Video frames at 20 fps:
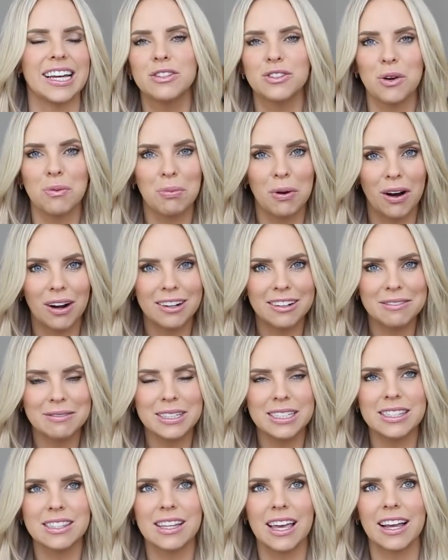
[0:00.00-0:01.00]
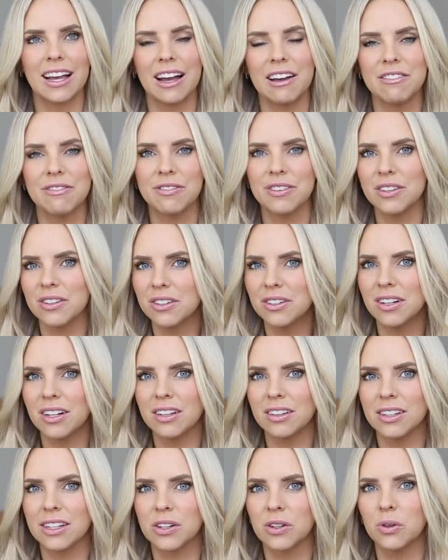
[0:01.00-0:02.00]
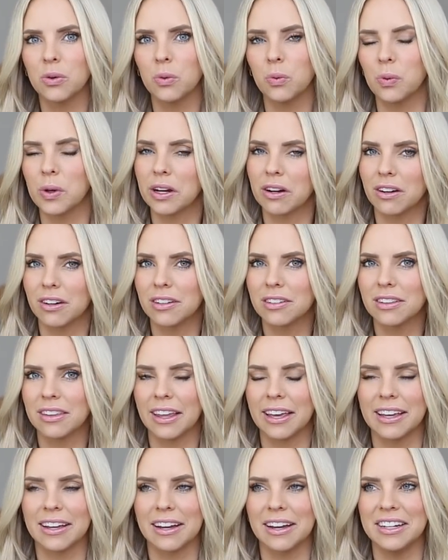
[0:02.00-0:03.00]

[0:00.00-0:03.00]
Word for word: So part of me is like, I feel a little weird like